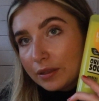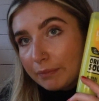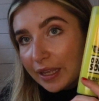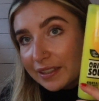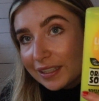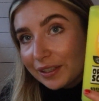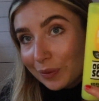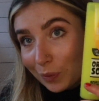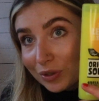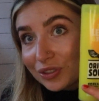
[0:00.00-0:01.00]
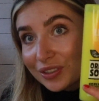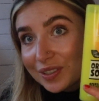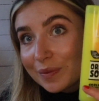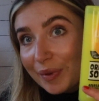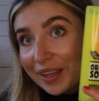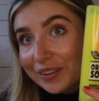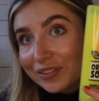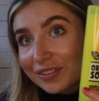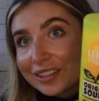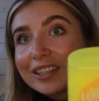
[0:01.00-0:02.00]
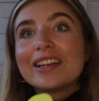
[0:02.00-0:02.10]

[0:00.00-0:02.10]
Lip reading: Maisie, watch this space.